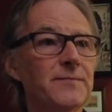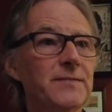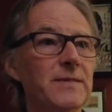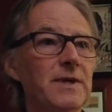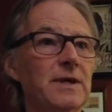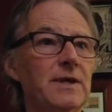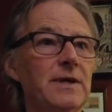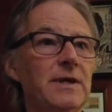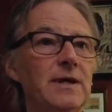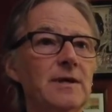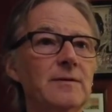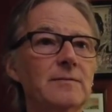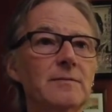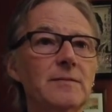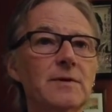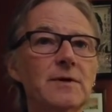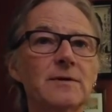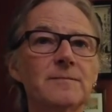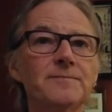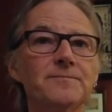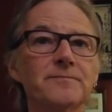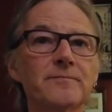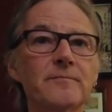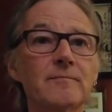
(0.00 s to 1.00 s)
in
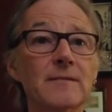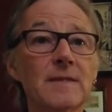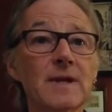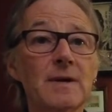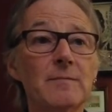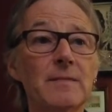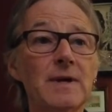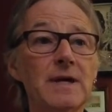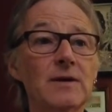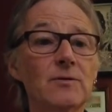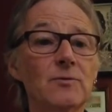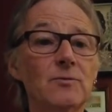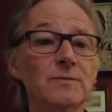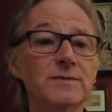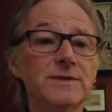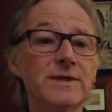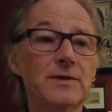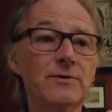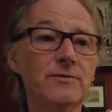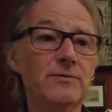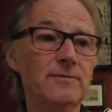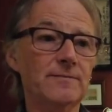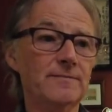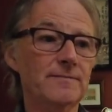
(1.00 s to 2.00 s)
Edinburgh, my
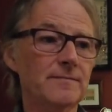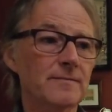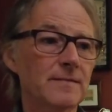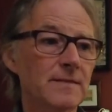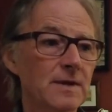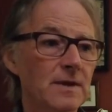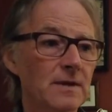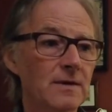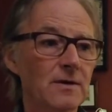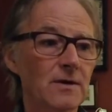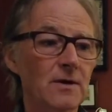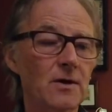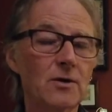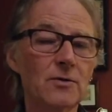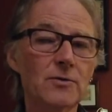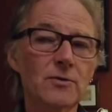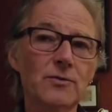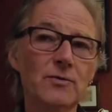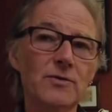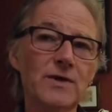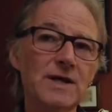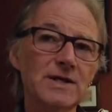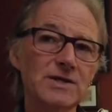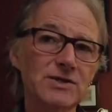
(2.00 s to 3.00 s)
hometown.
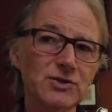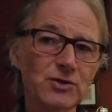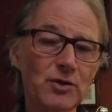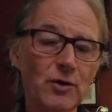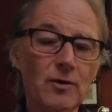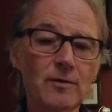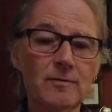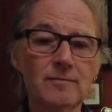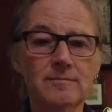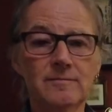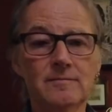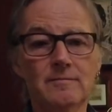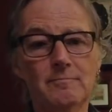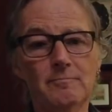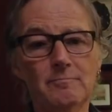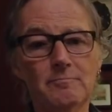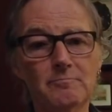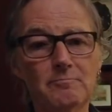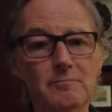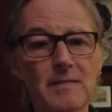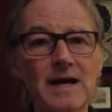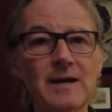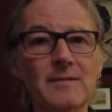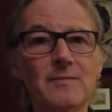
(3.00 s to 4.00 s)
Although that's not
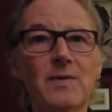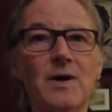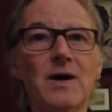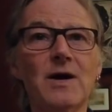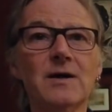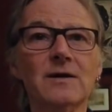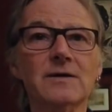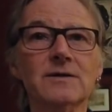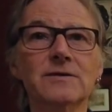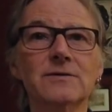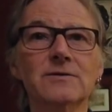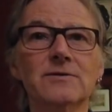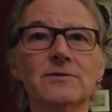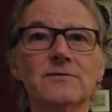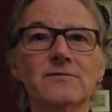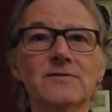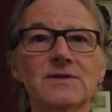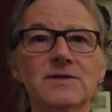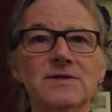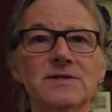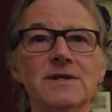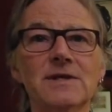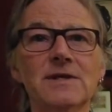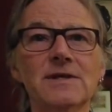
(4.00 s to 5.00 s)
my part of the
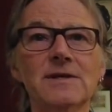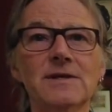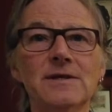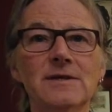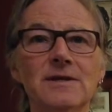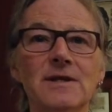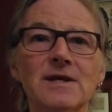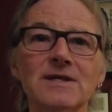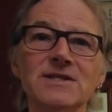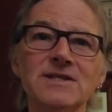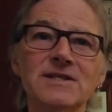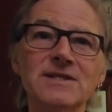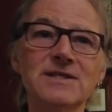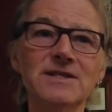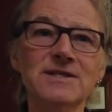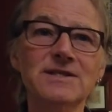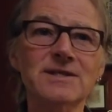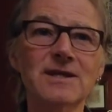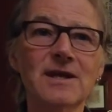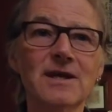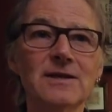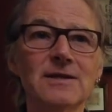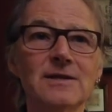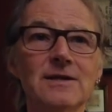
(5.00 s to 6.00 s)
city, that's the East
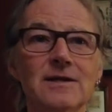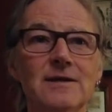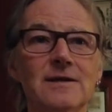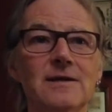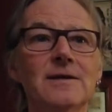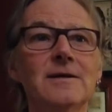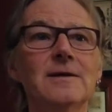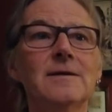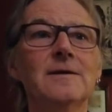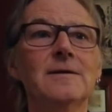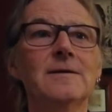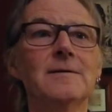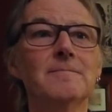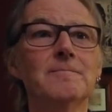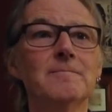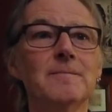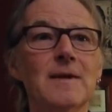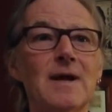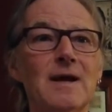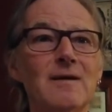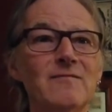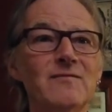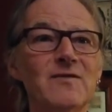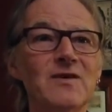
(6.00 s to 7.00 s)
End.
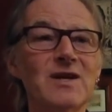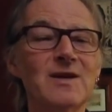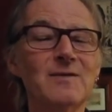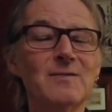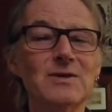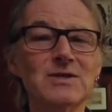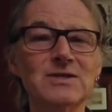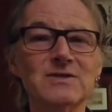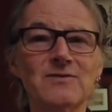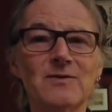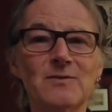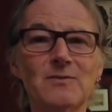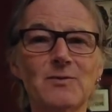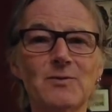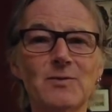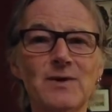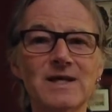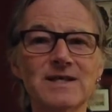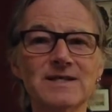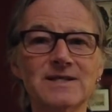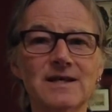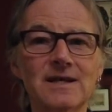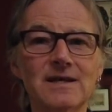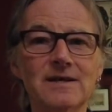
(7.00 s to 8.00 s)
I'm very much from the
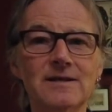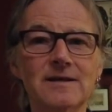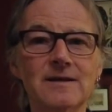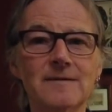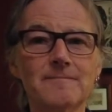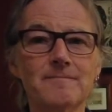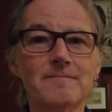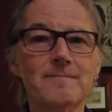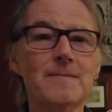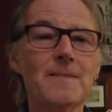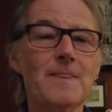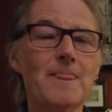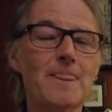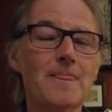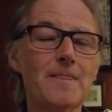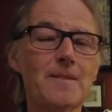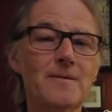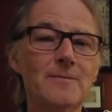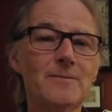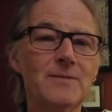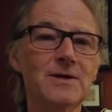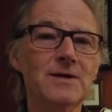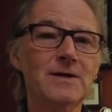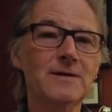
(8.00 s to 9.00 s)
West End,
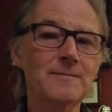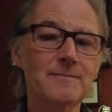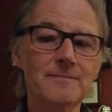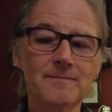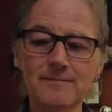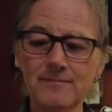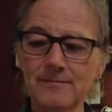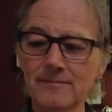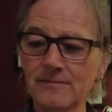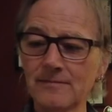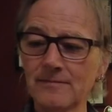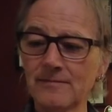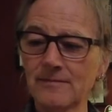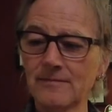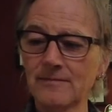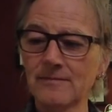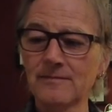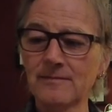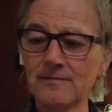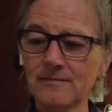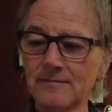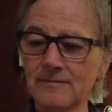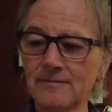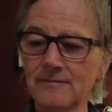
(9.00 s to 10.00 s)
and
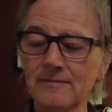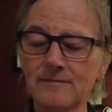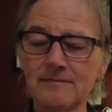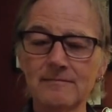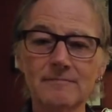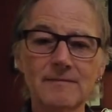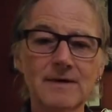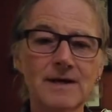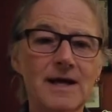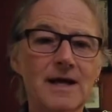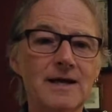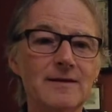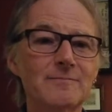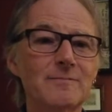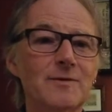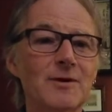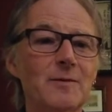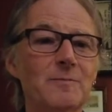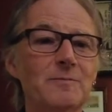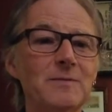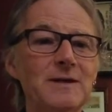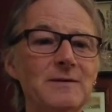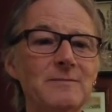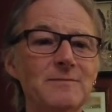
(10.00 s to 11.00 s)
my
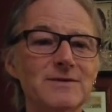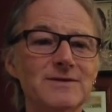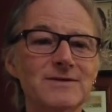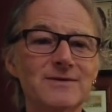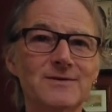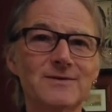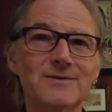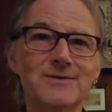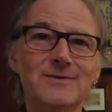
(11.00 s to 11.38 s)
Edinburgh peeps